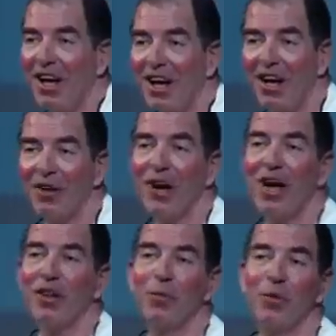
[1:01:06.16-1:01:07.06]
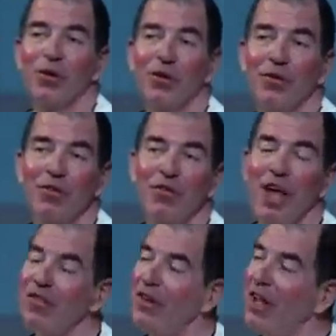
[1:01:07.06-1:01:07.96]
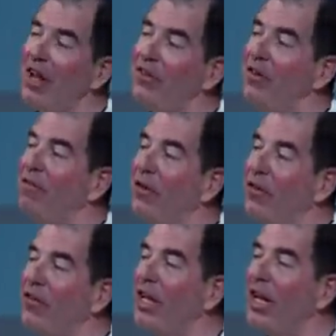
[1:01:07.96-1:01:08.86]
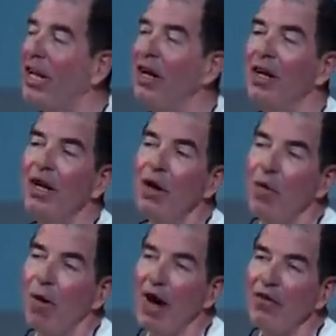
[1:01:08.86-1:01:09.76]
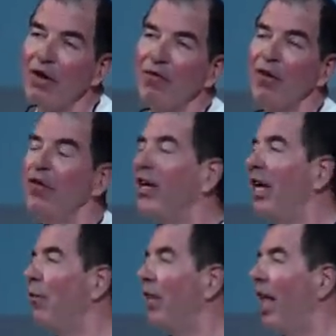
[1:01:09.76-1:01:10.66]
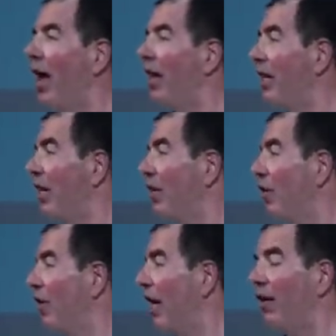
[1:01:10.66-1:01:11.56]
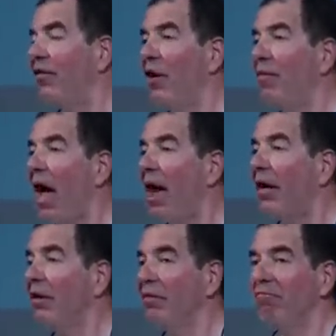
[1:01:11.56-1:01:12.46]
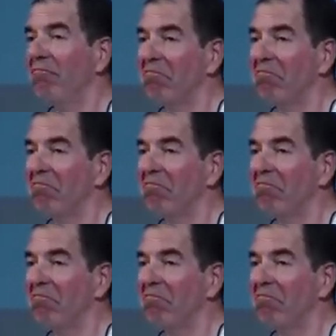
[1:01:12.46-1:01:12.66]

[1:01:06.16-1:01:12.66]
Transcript: uh, around the world. So that's intention, first key. Why is it the first key? Without it, the other two keys don't matter